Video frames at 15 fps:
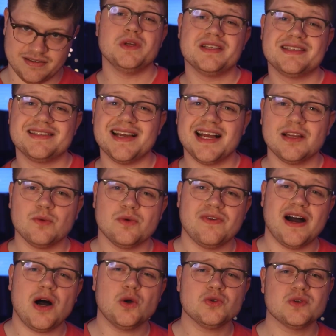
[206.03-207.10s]
We start with
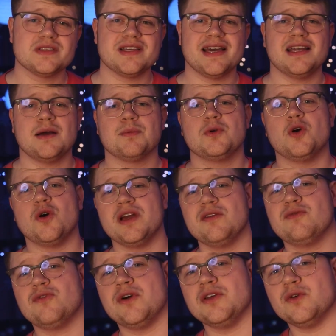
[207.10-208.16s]
how to set up
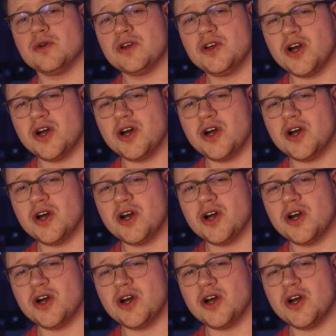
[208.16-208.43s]
Koin for your